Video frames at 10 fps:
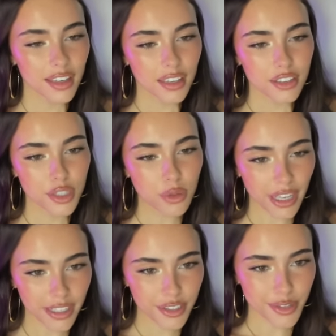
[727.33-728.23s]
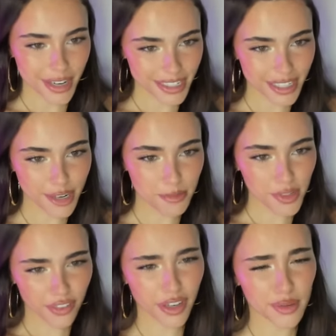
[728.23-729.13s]
Do you like directing your
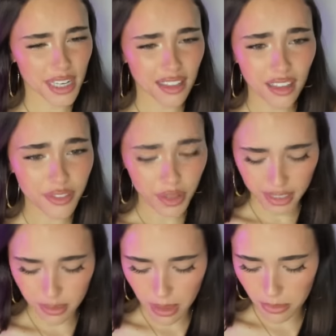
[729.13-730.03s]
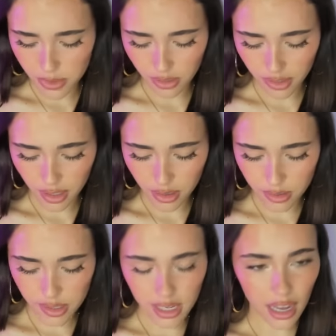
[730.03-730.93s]
music videos? I love directing my music
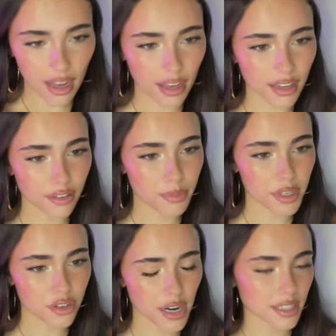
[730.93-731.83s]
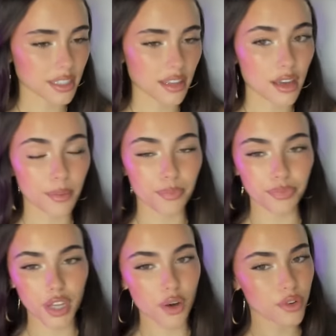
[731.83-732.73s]
videos. I have been directing
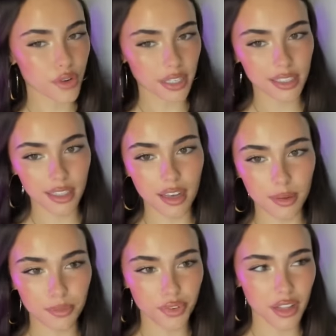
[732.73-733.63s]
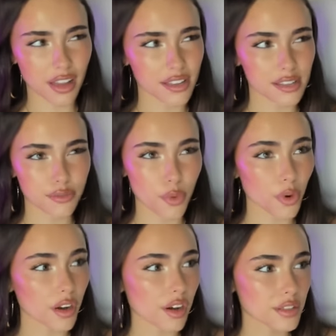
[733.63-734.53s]
them, co directing them for the last
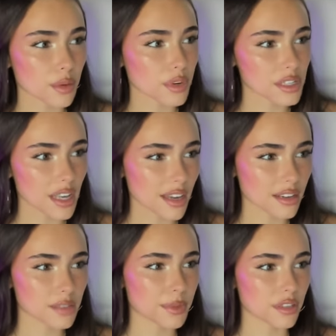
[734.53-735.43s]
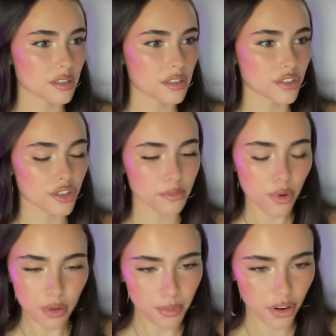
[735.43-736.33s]
four years, I want to say. And it's been such an
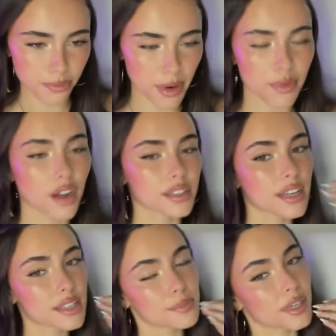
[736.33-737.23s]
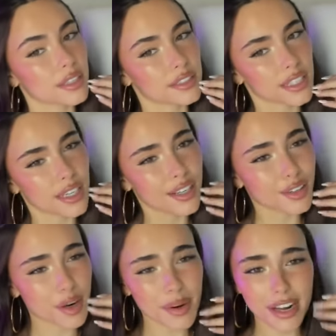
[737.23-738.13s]
important part of my process because
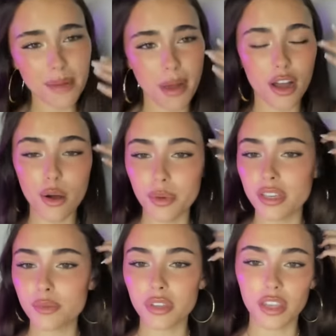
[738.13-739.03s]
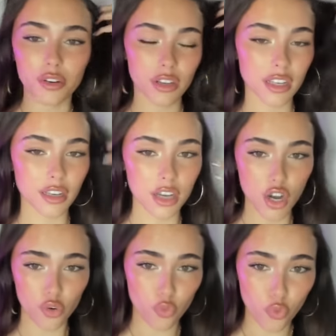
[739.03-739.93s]
growing up, I always would literally
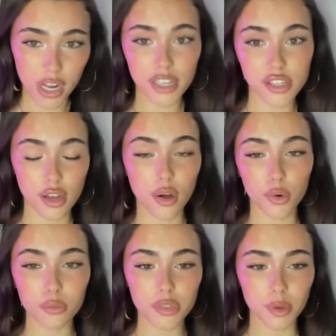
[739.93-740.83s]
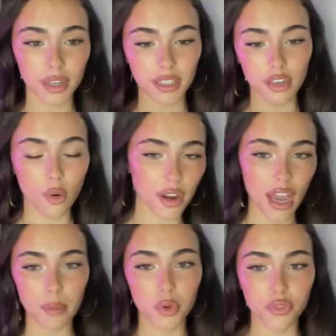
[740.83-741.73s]
race home so I could go on
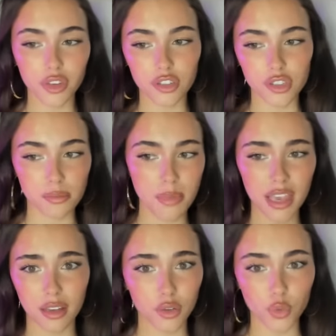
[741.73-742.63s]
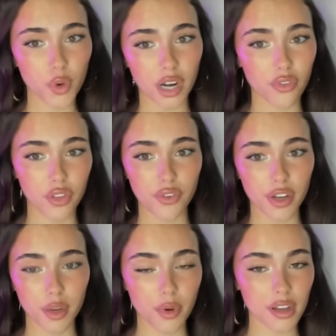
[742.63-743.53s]
iMovie and just make whatever the
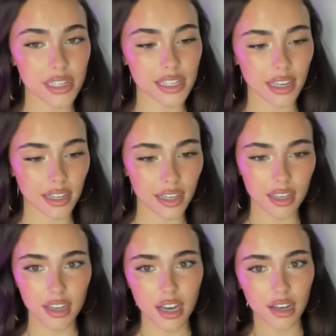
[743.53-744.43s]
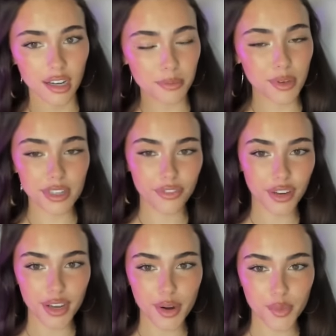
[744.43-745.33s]
fuck it was, like a music
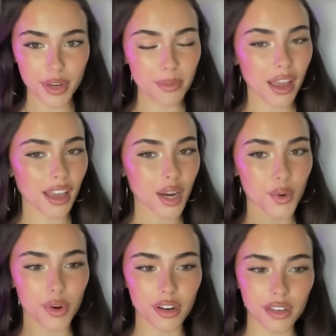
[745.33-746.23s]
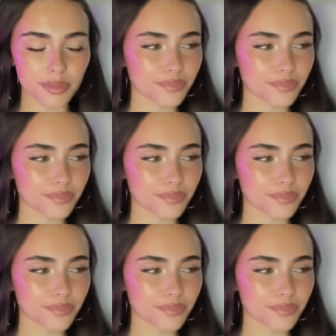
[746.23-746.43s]
video remake or